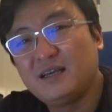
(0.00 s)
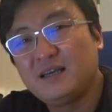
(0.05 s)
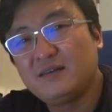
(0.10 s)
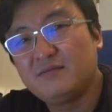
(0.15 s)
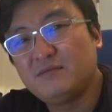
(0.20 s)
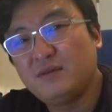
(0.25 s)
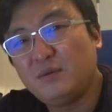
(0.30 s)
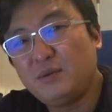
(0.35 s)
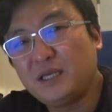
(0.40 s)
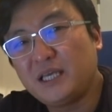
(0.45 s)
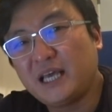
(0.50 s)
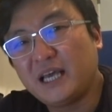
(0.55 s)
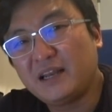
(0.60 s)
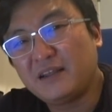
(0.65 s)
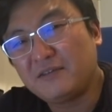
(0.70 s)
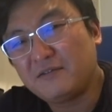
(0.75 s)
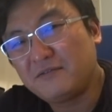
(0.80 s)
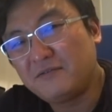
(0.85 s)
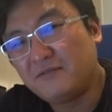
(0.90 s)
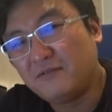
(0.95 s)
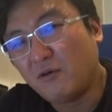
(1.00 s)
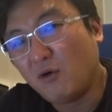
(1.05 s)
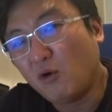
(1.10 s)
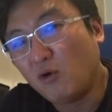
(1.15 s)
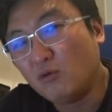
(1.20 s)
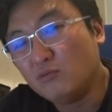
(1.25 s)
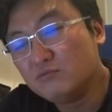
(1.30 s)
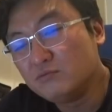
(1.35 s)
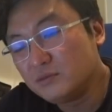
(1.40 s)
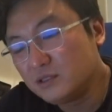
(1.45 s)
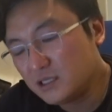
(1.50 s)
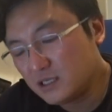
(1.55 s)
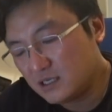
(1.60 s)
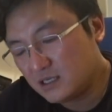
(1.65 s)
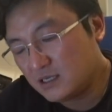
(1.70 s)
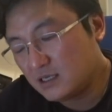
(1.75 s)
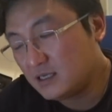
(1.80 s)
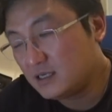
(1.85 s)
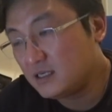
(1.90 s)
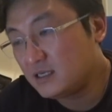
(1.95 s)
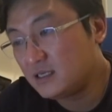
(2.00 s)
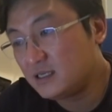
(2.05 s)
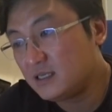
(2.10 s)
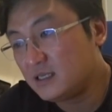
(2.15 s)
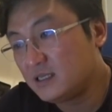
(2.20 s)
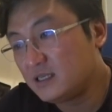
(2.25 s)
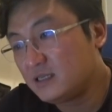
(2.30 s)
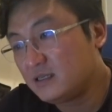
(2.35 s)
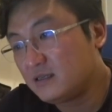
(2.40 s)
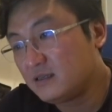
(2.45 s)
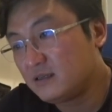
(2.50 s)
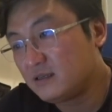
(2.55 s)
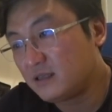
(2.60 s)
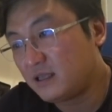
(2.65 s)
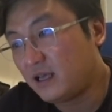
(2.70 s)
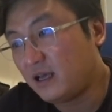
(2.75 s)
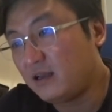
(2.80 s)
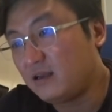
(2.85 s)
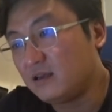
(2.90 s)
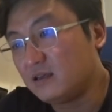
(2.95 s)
maybe get it foamed get